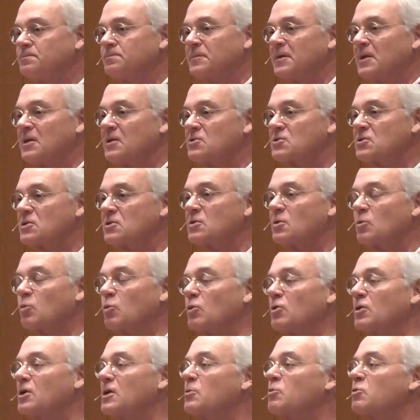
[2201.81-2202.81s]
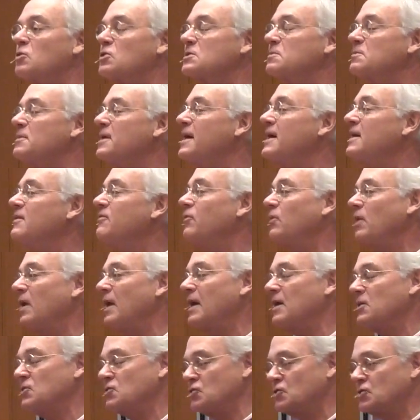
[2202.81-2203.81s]
is that the Word was made
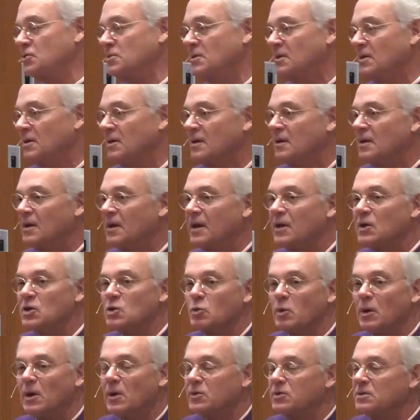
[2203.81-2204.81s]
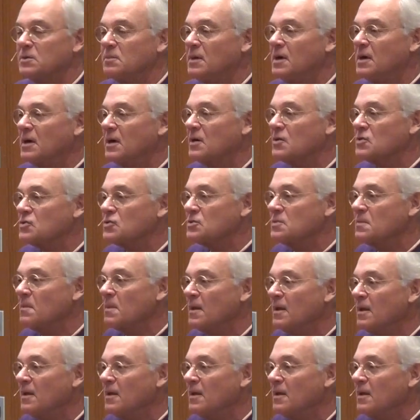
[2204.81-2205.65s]
flesh and dwelt among us.